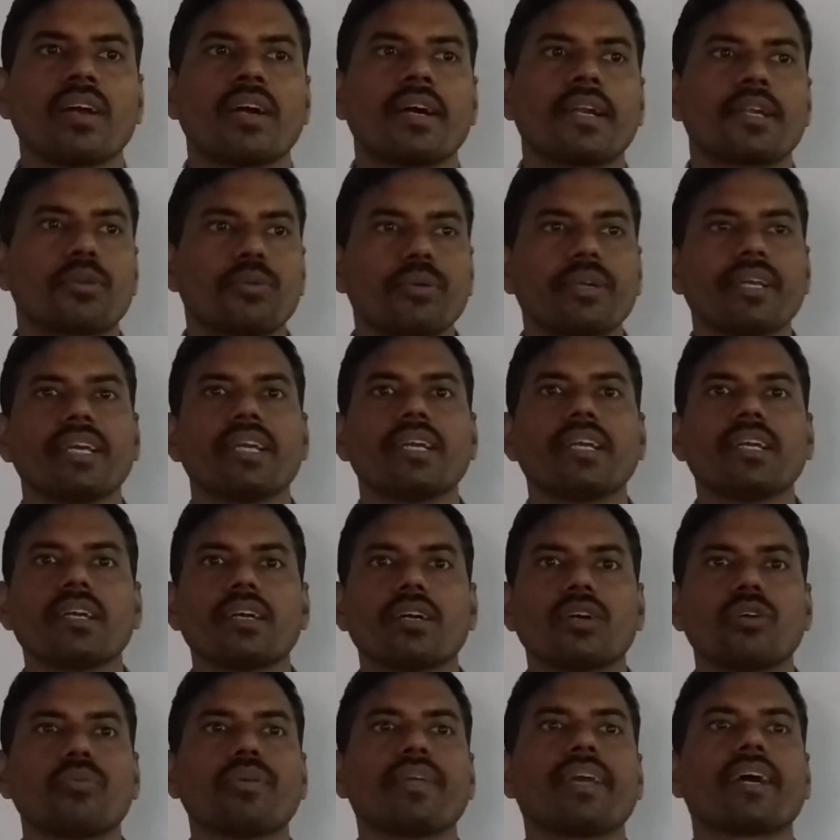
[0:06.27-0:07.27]
Today
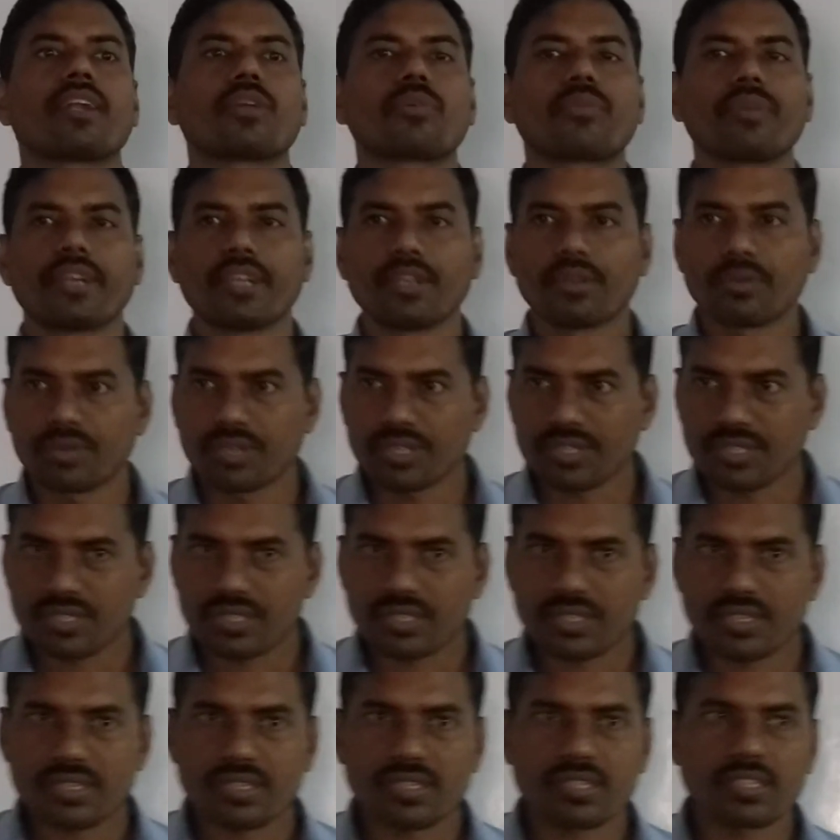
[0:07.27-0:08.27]
we are going to
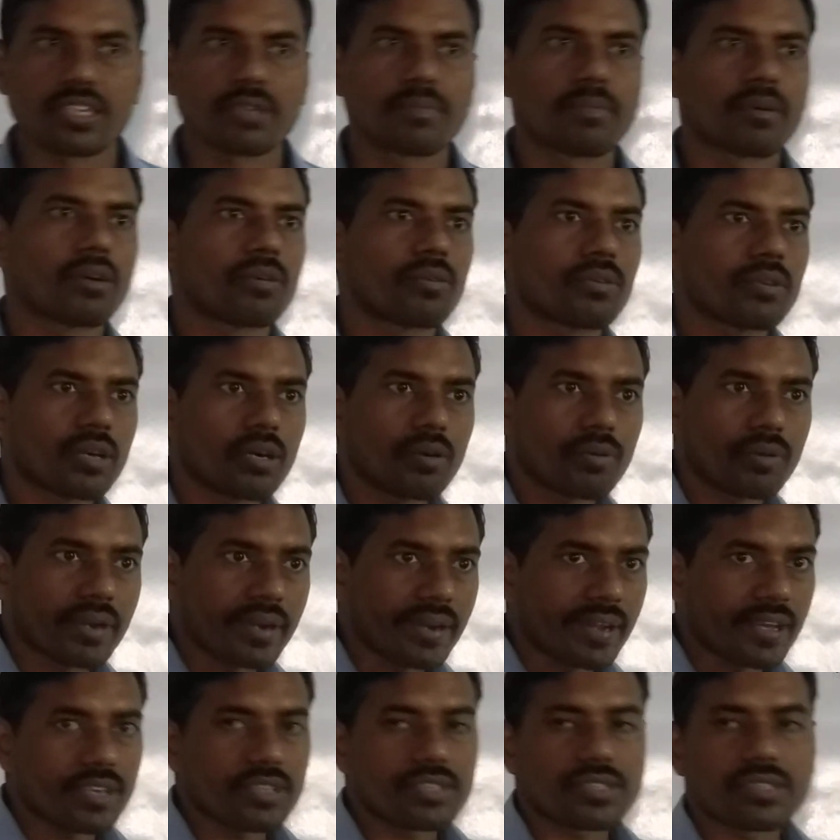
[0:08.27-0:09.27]
discuss about our
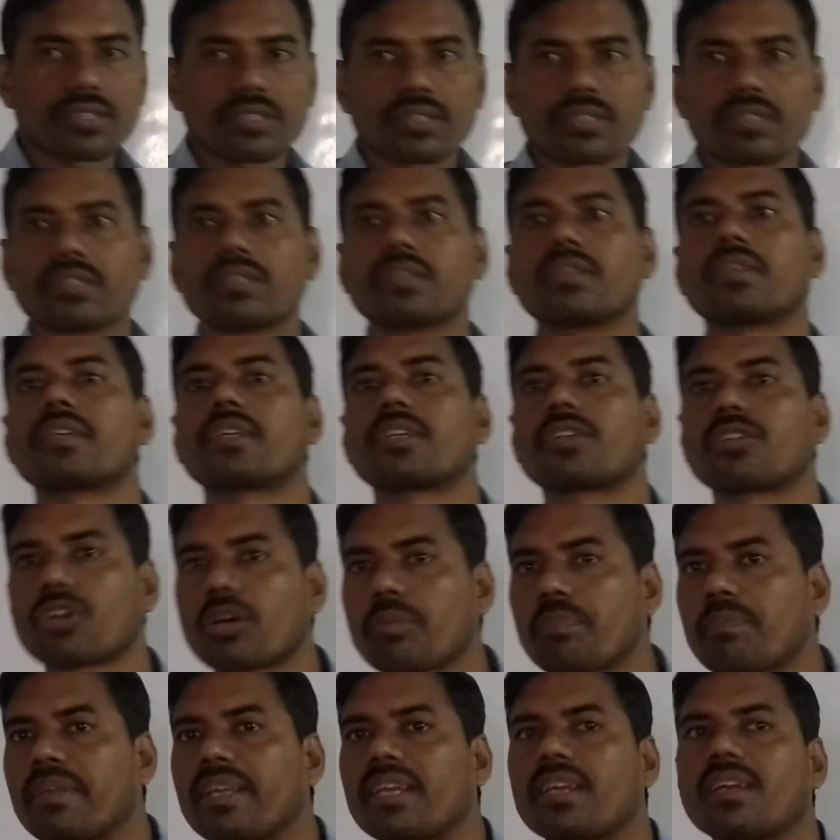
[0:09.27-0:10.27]
next
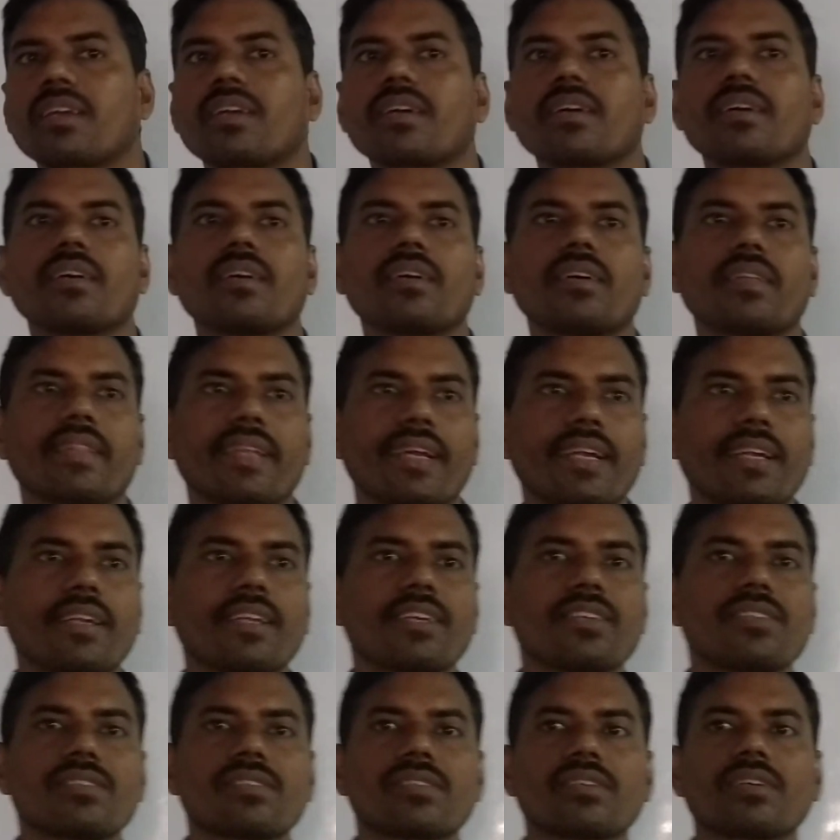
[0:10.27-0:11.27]
topic that
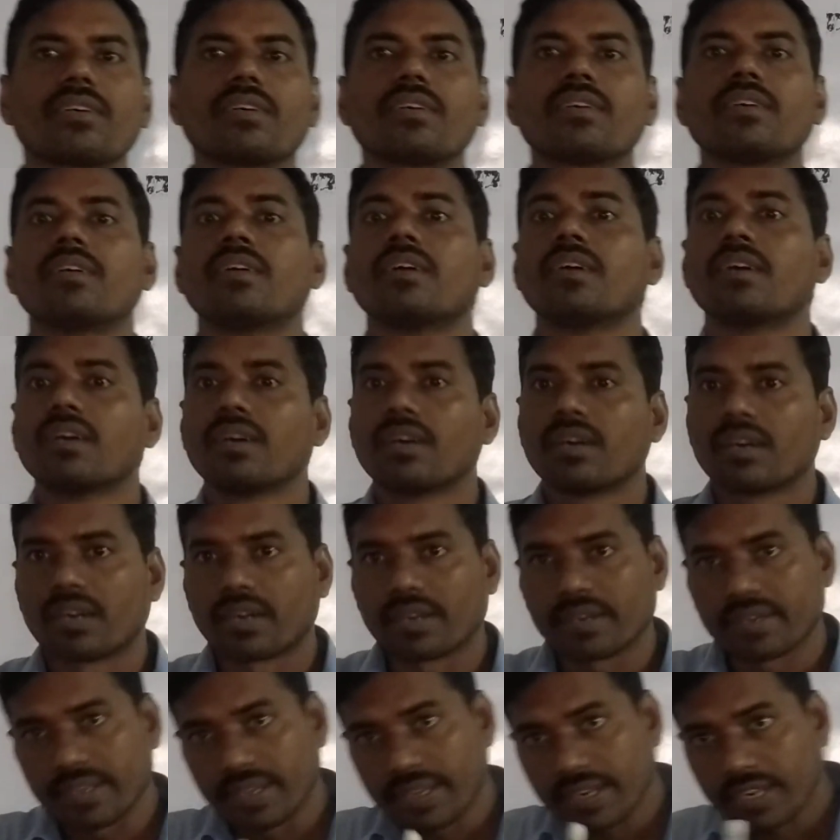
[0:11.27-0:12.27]
is
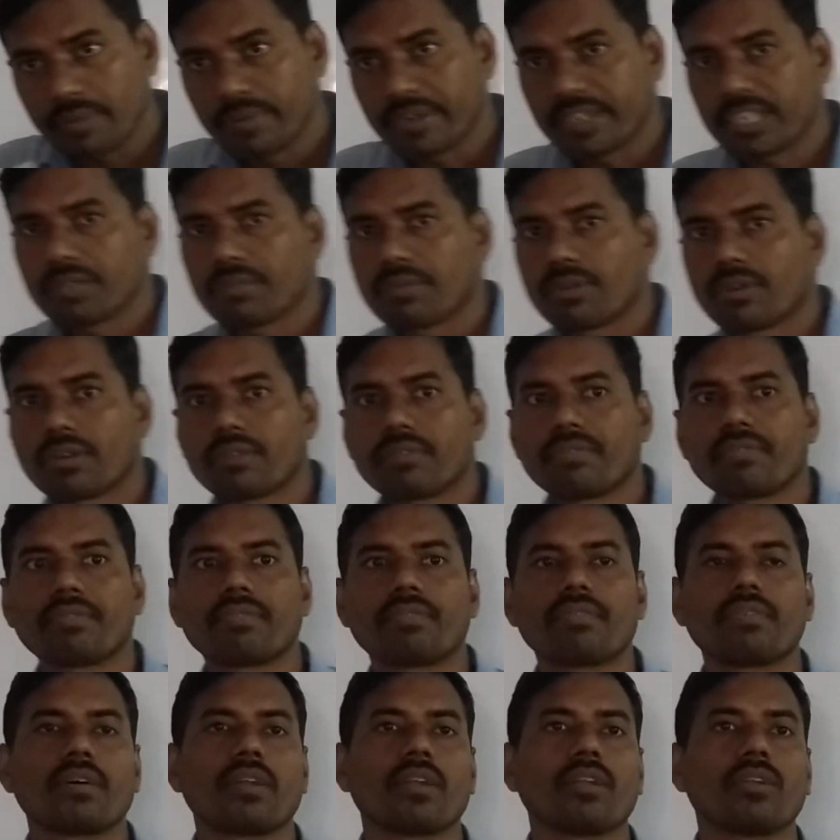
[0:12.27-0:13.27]
derivative of
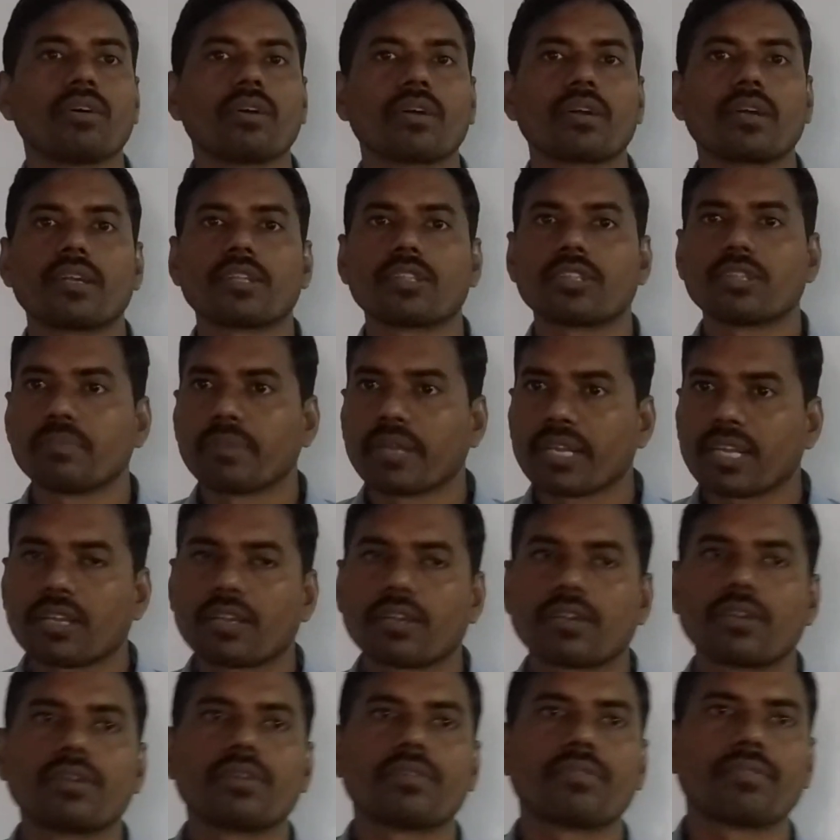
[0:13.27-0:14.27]

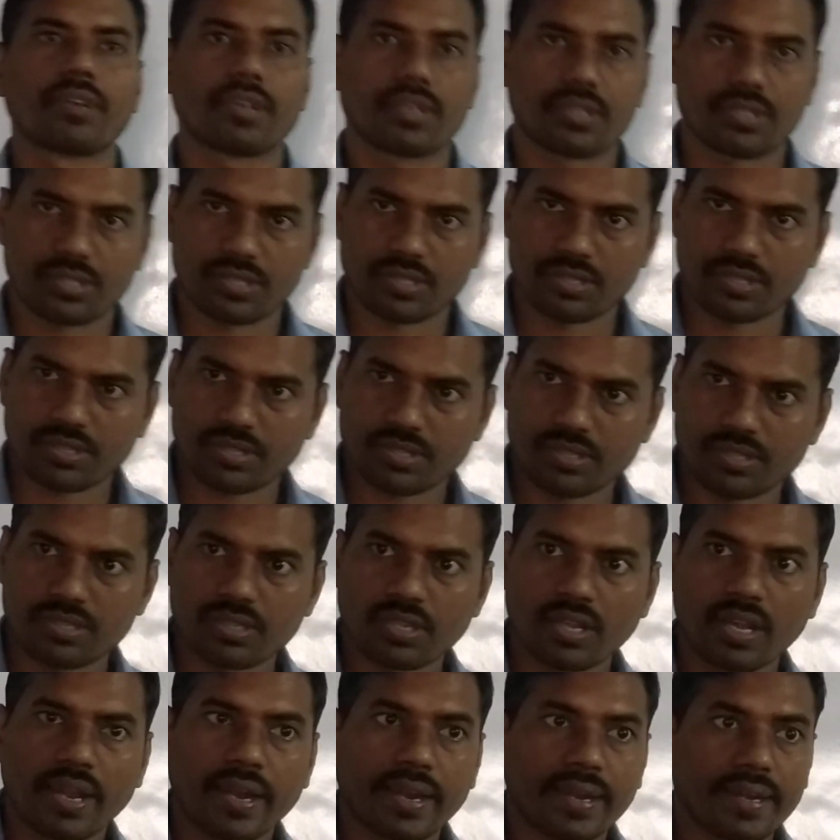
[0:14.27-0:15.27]
logarithmic
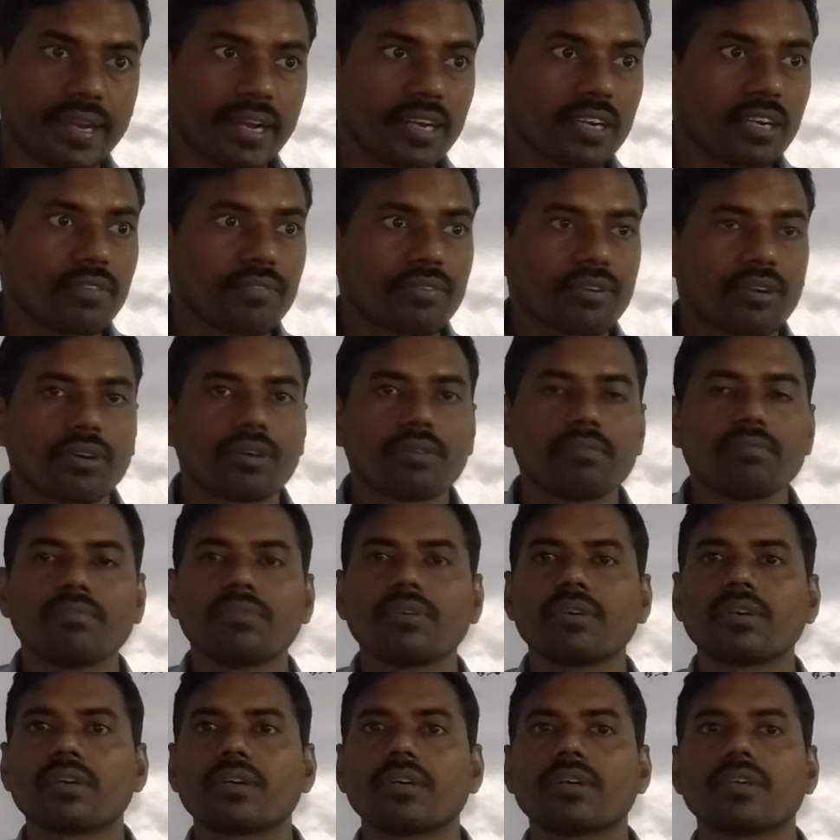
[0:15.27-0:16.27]
functions taken
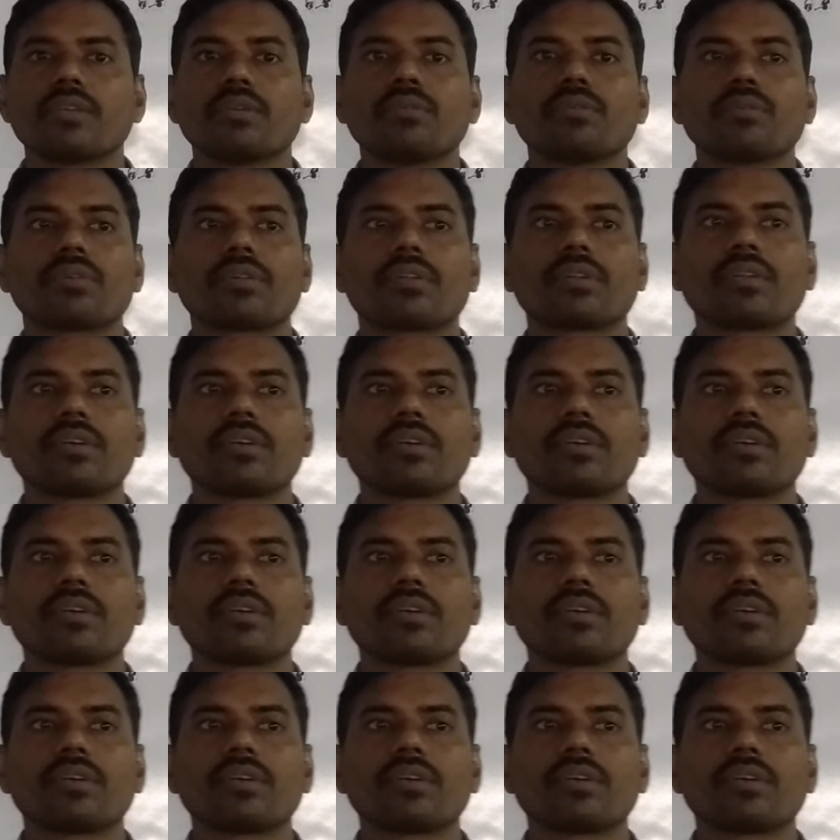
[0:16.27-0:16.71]
from your